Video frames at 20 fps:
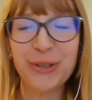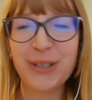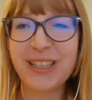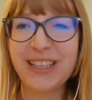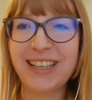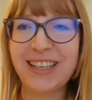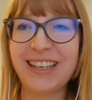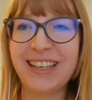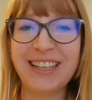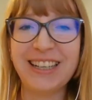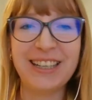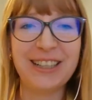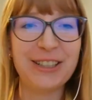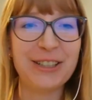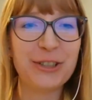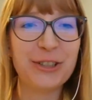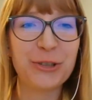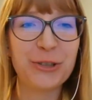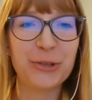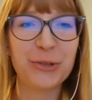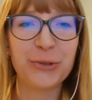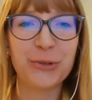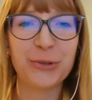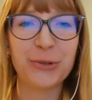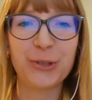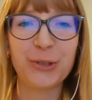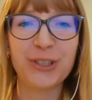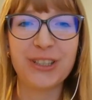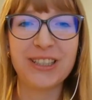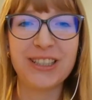
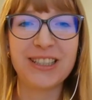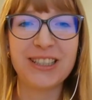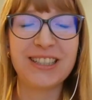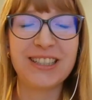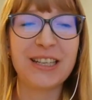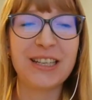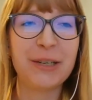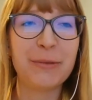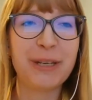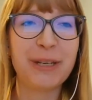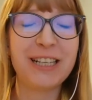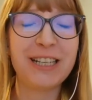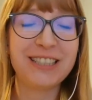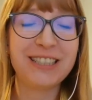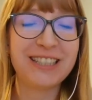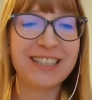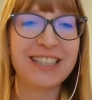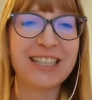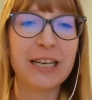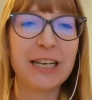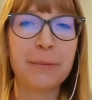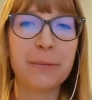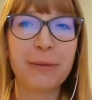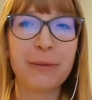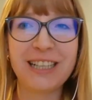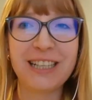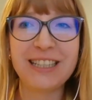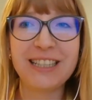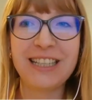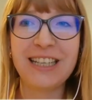to the
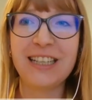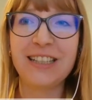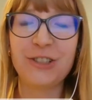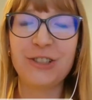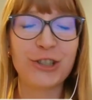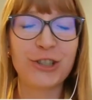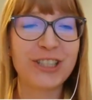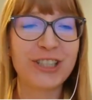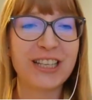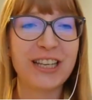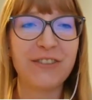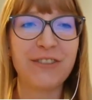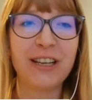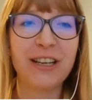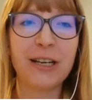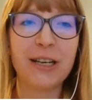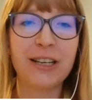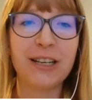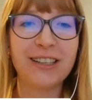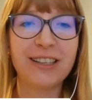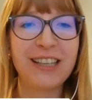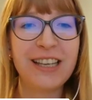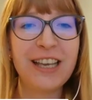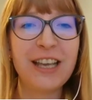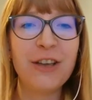sustainability and just giving a